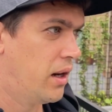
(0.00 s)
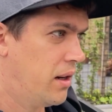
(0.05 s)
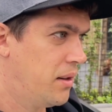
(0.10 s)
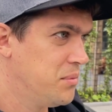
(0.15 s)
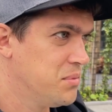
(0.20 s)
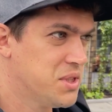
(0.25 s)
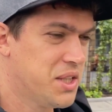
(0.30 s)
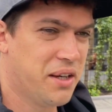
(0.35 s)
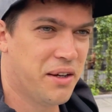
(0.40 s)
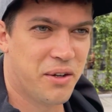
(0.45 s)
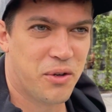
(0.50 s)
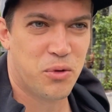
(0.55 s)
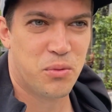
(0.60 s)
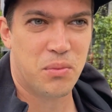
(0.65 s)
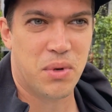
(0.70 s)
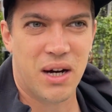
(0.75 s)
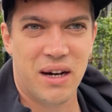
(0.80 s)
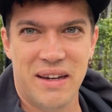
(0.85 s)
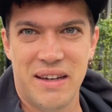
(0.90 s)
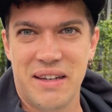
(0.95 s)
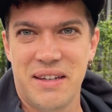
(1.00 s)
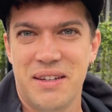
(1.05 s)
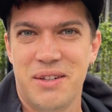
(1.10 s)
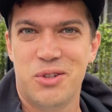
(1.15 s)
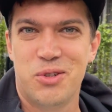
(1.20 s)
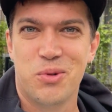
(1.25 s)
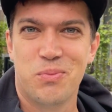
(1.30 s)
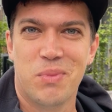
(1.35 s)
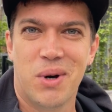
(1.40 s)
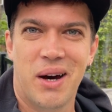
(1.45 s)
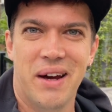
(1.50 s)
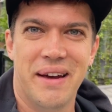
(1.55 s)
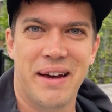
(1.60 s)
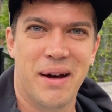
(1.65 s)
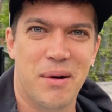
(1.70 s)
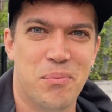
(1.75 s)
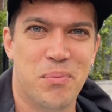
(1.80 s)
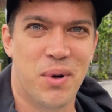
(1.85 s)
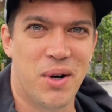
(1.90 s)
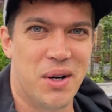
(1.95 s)
I'm saying goodbye to my
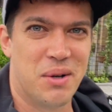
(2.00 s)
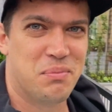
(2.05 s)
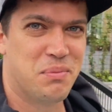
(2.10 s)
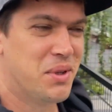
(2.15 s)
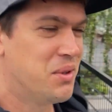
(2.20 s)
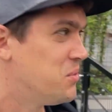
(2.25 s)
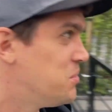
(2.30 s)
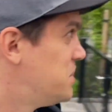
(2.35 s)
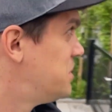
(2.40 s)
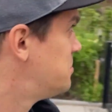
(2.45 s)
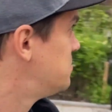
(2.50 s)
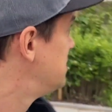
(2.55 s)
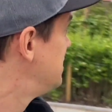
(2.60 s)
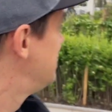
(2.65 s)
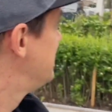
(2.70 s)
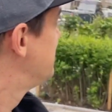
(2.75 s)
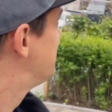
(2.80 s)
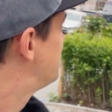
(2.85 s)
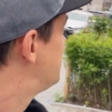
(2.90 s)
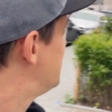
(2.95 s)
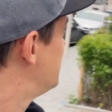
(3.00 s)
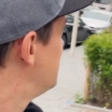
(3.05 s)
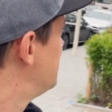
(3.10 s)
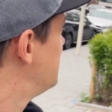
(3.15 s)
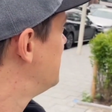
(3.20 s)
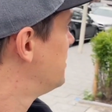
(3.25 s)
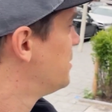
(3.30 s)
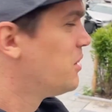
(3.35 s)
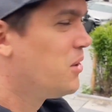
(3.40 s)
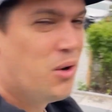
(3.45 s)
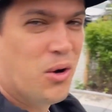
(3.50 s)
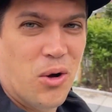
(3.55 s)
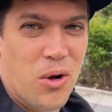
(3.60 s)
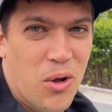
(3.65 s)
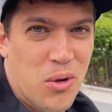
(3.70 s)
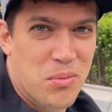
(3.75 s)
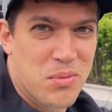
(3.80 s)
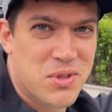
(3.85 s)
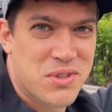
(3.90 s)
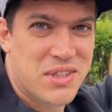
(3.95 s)
apartment where we lived
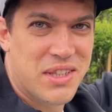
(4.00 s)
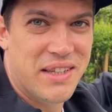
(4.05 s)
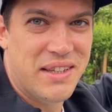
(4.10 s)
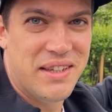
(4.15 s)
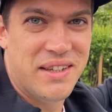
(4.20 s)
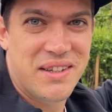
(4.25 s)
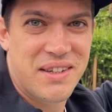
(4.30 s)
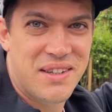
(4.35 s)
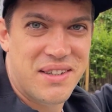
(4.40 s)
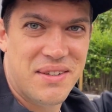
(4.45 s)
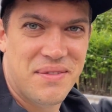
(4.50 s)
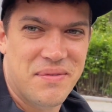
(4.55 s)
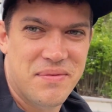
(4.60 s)
almost a year,